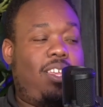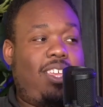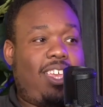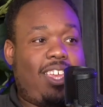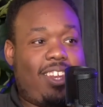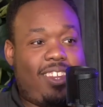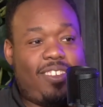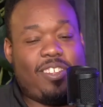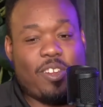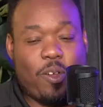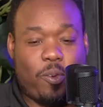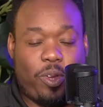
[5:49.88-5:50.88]
And
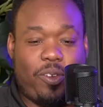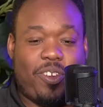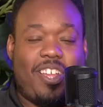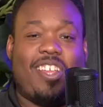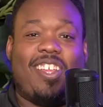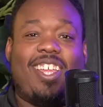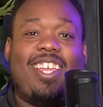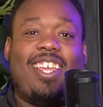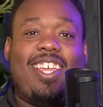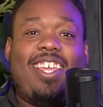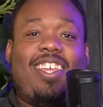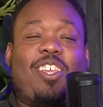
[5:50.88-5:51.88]
we were,
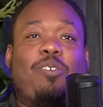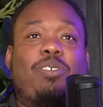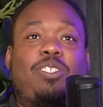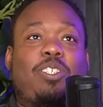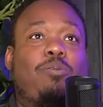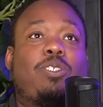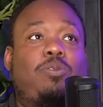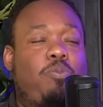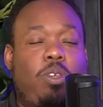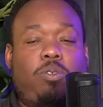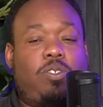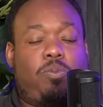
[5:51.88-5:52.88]
it was
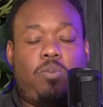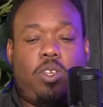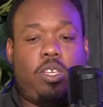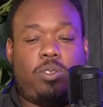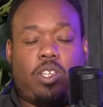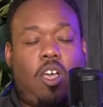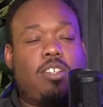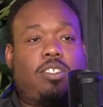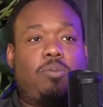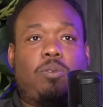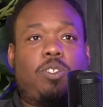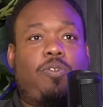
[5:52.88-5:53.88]

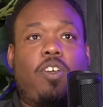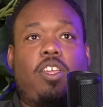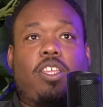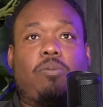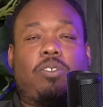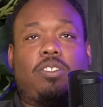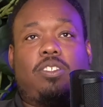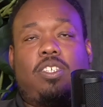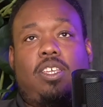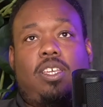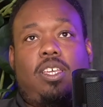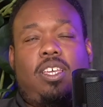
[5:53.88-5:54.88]
awesome. It was fun. It was,
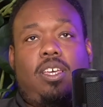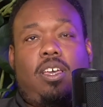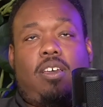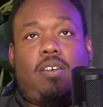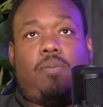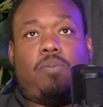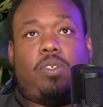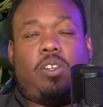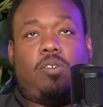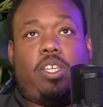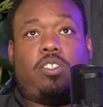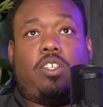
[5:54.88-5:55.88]

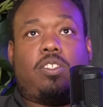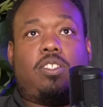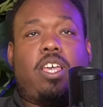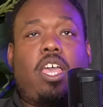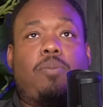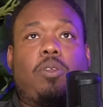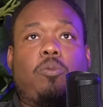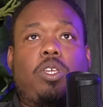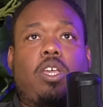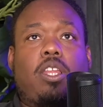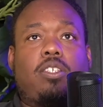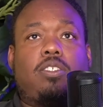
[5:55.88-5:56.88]
they took the time, and we
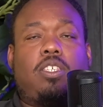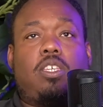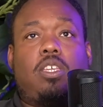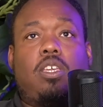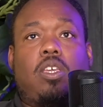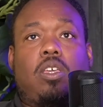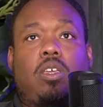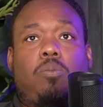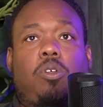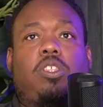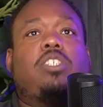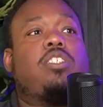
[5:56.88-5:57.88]
got to see
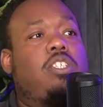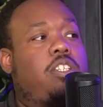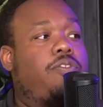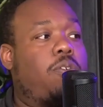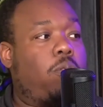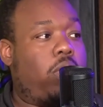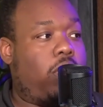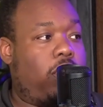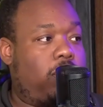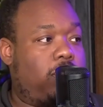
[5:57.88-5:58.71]
police in a different way.